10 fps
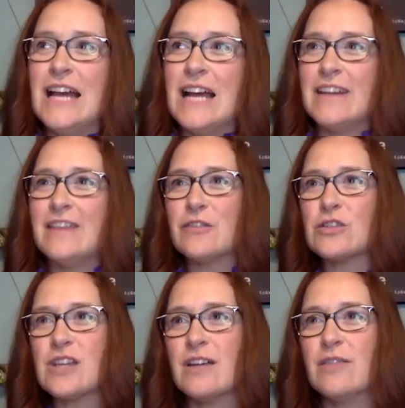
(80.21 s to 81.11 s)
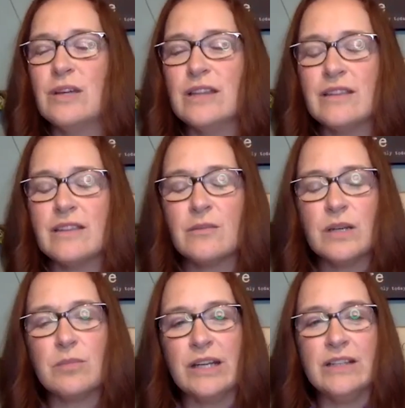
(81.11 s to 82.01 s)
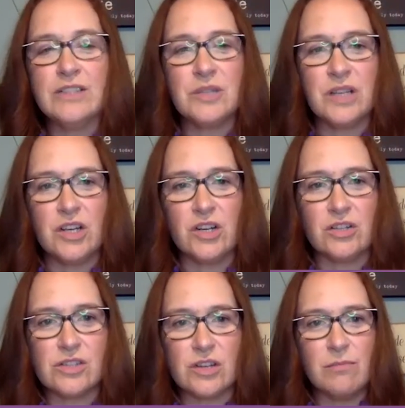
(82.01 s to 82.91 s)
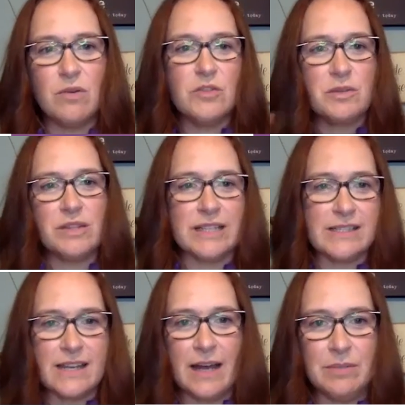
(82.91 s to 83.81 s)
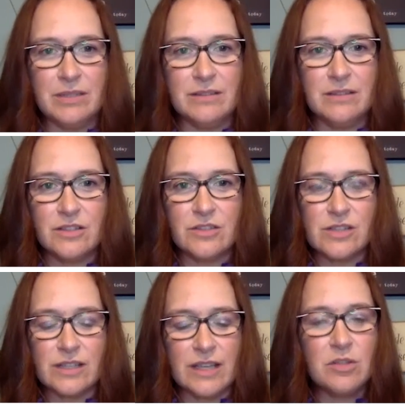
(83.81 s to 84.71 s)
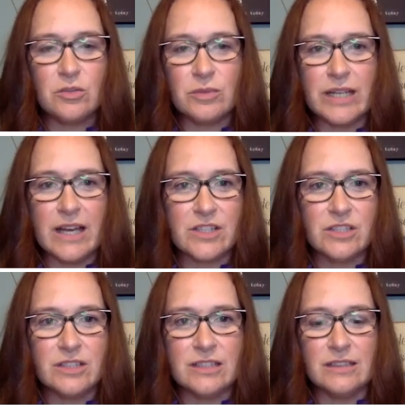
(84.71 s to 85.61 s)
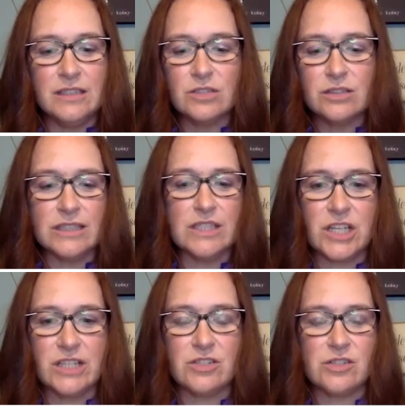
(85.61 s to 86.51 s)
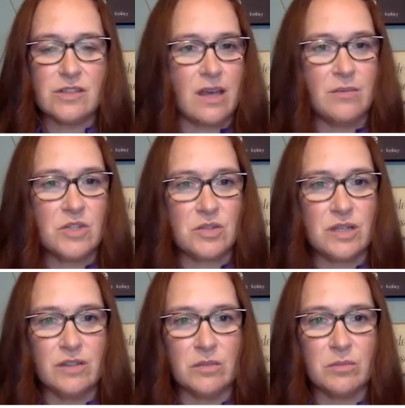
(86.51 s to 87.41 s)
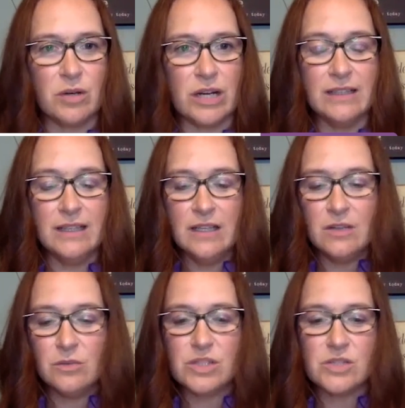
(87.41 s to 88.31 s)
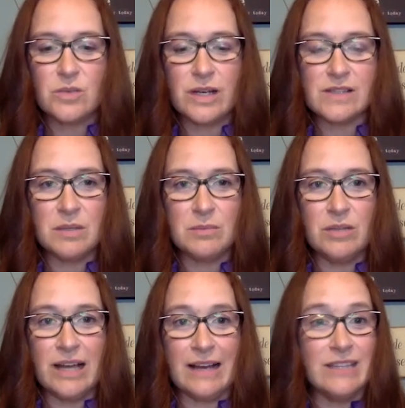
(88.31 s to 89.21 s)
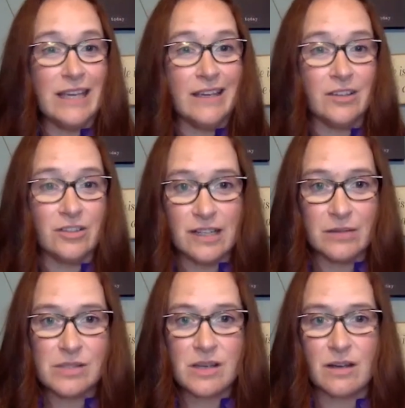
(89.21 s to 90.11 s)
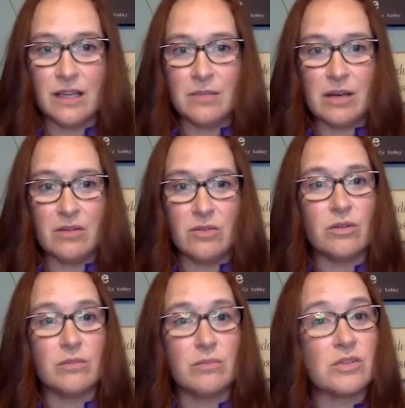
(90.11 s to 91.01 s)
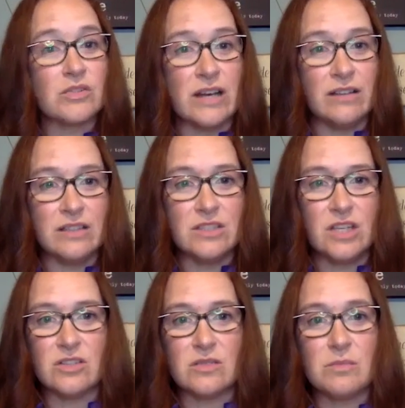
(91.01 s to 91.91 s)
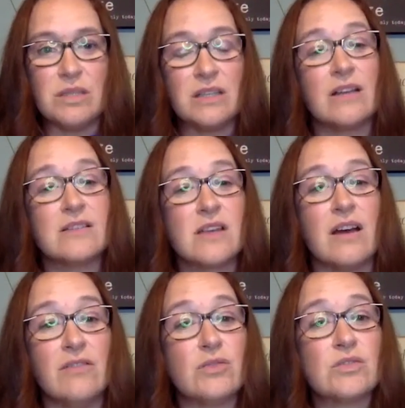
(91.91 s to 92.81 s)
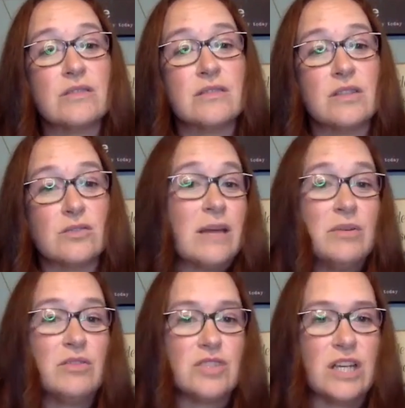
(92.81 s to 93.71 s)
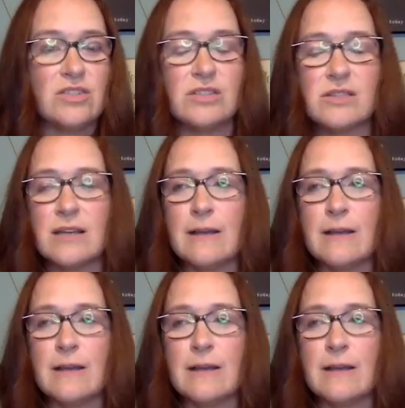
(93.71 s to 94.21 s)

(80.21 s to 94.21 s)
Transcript: I think first off, with when a brain injury occurs, there are multiple things that happen. There's a chemical reaction that literally changes the chemistry of your brain, which is why some people have the anger that I was talking about or personality changes because of those those chemical changes.